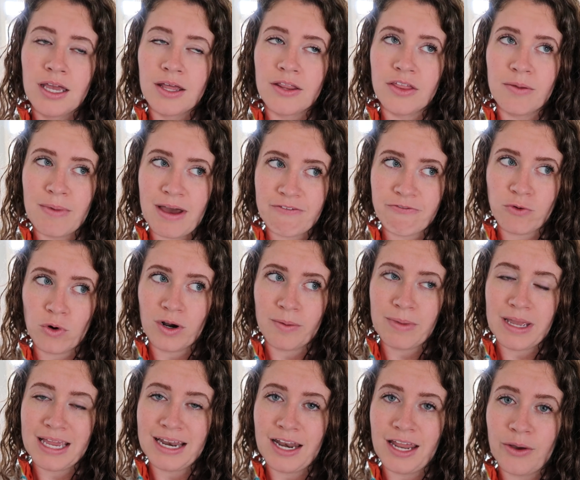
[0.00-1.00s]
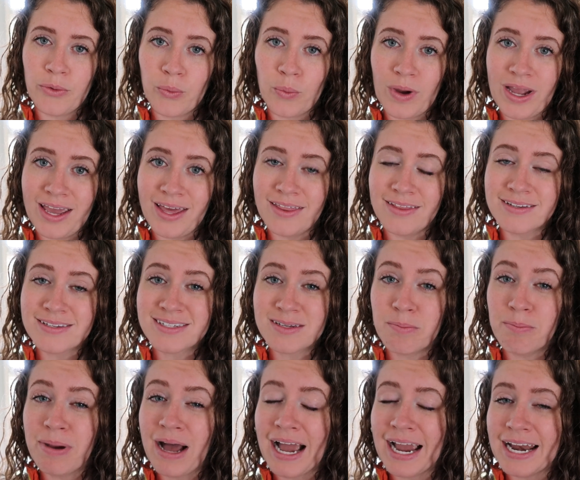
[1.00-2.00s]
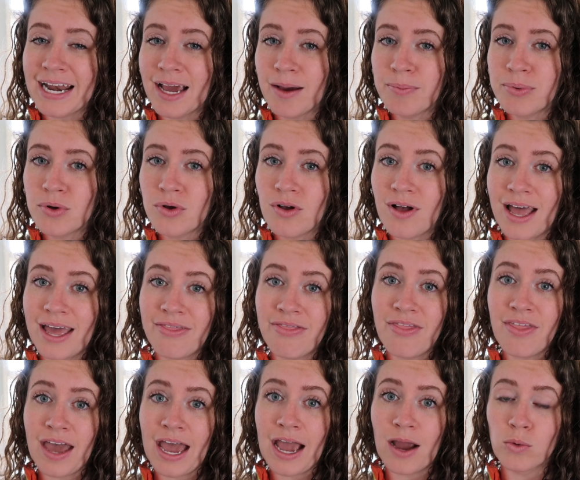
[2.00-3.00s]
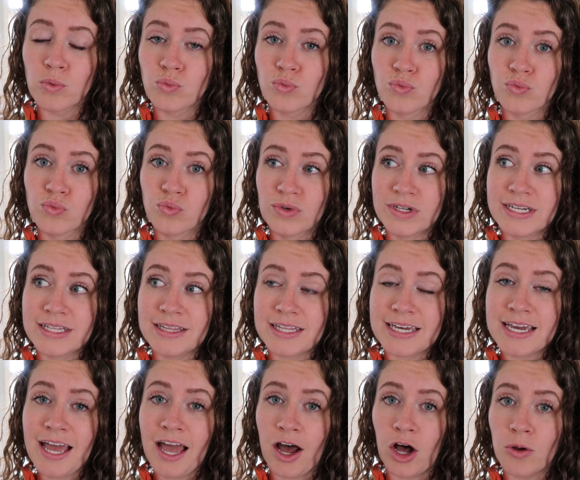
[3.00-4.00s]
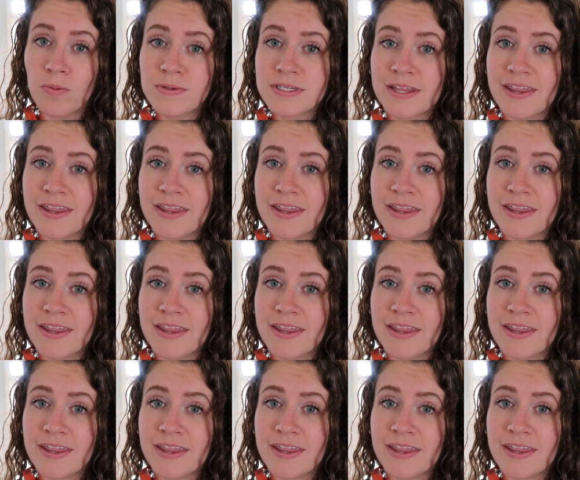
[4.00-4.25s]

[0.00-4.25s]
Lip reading: the metformin with some pineapple, and that really helped.